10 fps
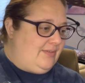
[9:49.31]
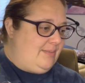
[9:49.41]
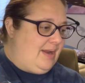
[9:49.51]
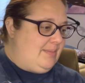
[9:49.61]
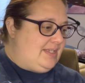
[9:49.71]
if
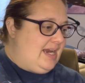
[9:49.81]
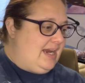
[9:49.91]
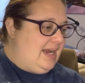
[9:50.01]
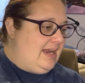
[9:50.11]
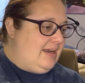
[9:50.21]
I'm not
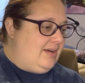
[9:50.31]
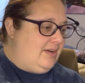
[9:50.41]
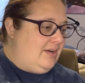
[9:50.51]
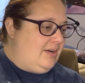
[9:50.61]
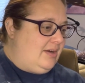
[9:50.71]
mistaken.
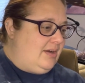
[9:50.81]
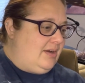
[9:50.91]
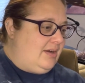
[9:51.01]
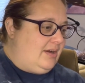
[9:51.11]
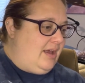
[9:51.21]

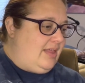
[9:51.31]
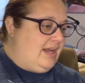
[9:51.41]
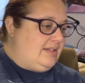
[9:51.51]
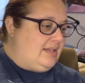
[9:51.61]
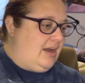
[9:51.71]
I
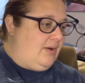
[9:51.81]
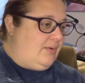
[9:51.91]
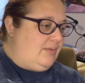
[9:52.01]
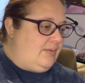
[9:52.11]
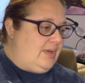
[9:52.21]
think so.
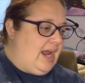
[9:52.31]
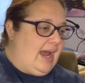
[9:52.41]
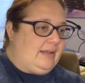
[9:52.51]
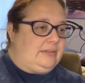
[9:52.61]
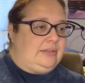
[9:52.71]
Yeah.